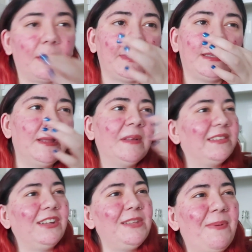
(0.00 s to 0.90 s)
I mean,
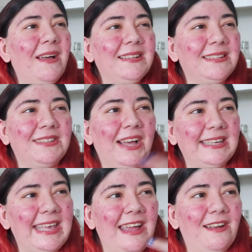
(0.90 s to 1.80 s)
the person that I
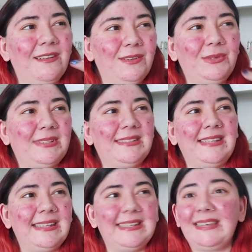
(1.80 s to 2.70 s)
care who
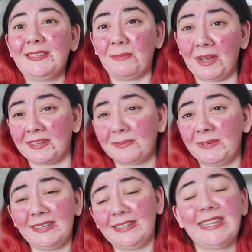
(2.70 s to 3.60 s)
says it is my
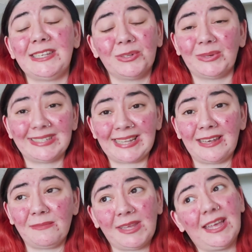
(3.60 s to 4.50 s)
husband, and he's always
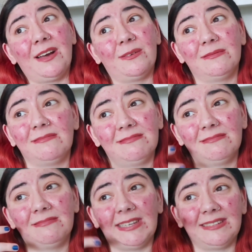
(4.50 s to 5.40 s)
telling me how
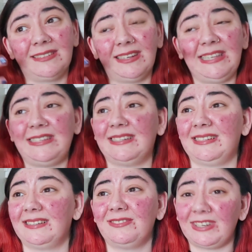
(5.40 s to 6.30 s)
it he
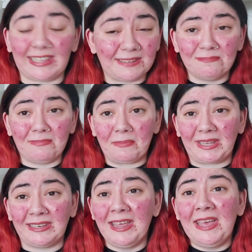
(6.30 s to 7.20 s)
doesn't really
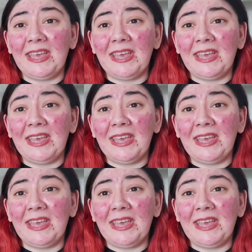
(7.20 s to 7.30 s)
mean,